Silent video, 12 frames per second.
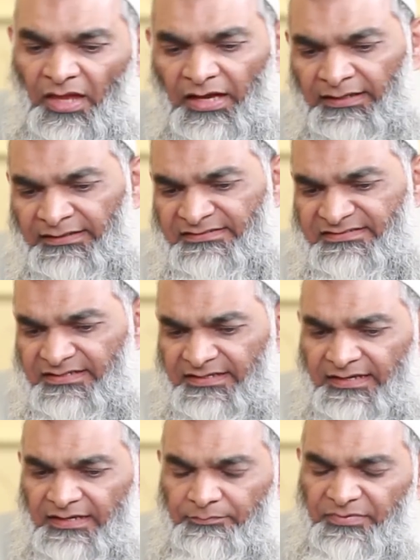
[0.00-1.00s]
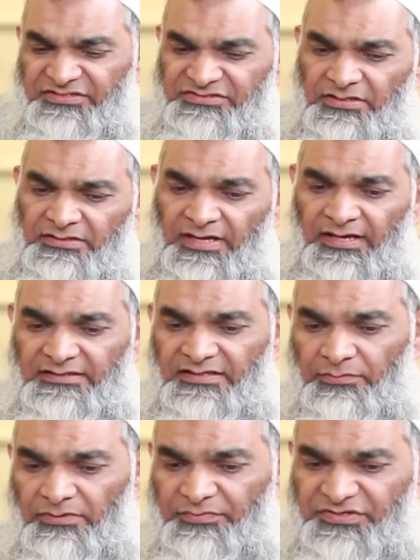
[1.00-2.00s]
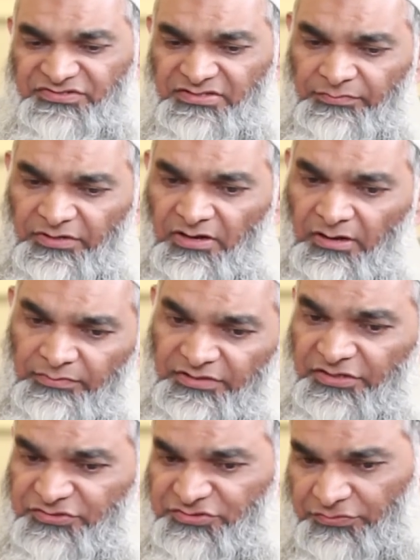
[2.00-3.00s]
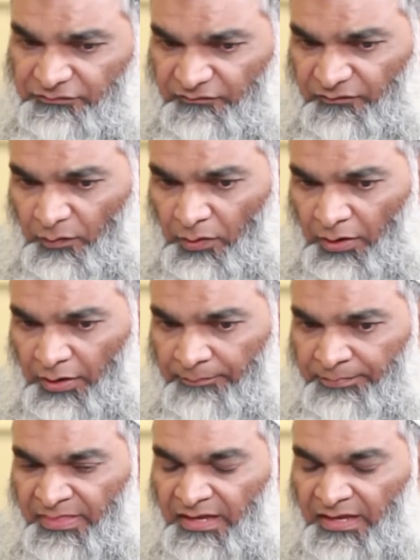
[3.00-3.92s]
And based on that, there will be some accommodation for